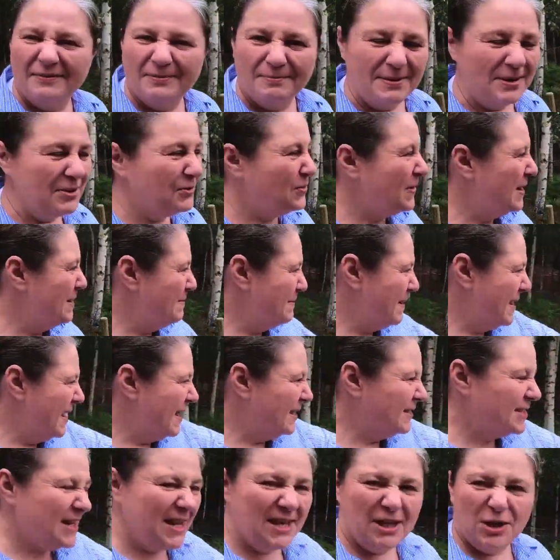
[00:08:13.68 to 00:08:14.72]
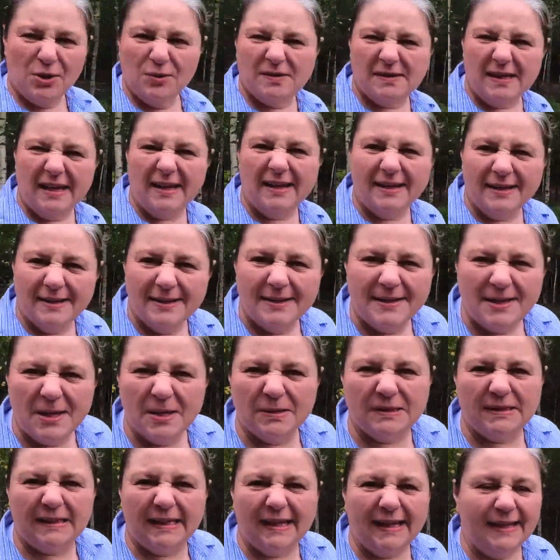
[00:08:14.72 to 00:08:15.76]
between me and Jake. You'll see.
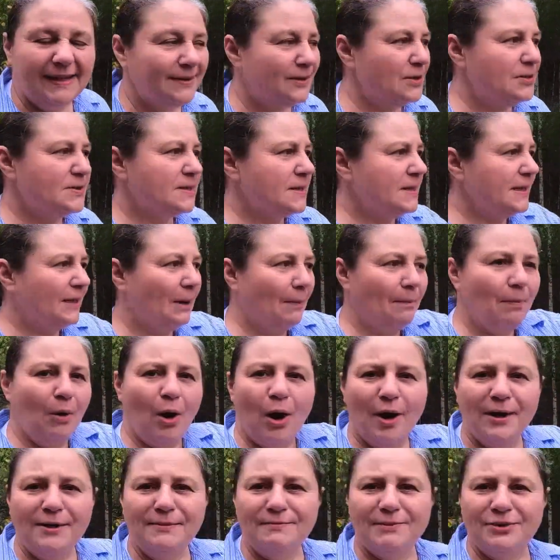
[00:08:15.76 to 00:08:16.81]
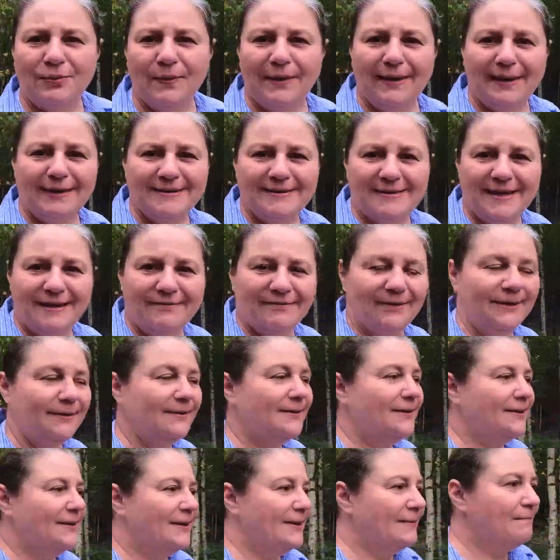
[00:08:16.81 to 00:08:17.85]
There's a little pond between us even.
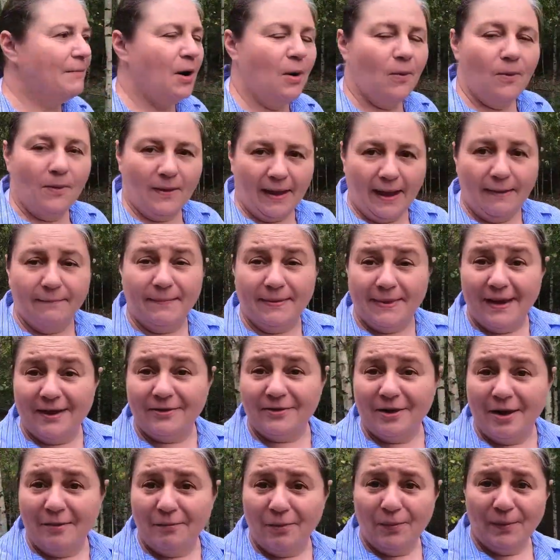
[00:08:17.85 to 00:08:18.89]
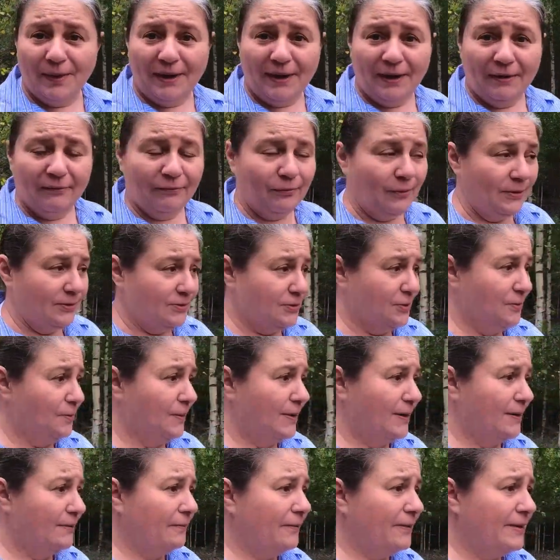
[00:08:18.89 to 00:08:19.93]
Okay, but that's not what we're here for. So
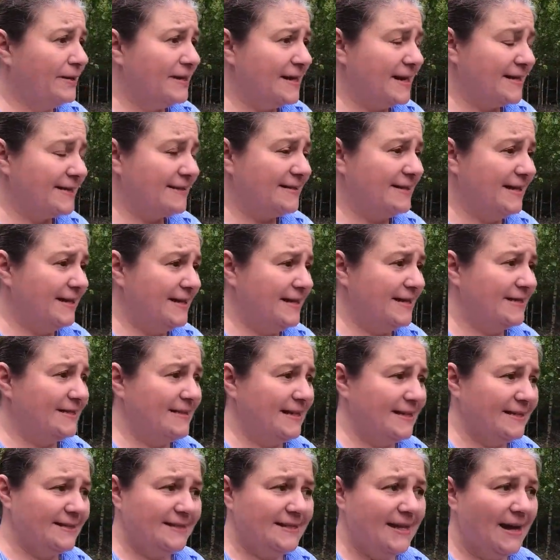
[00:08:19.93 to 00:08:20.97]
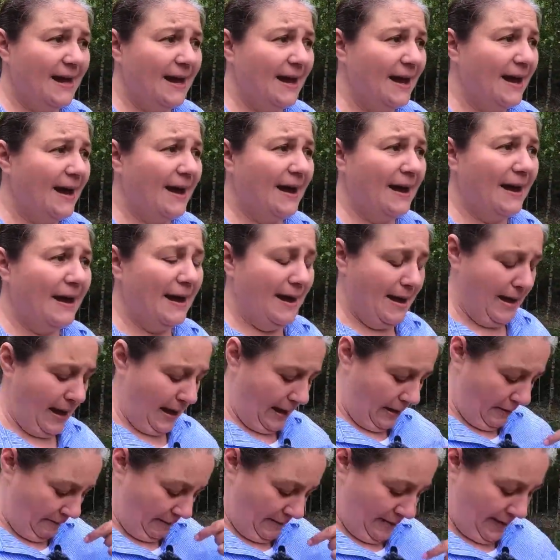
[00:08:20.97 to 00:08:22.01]
we're going to test the distance. I
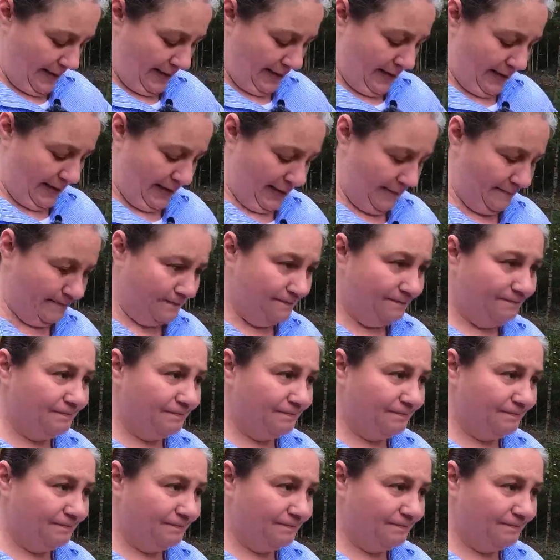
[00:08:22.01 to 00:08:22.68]
have a,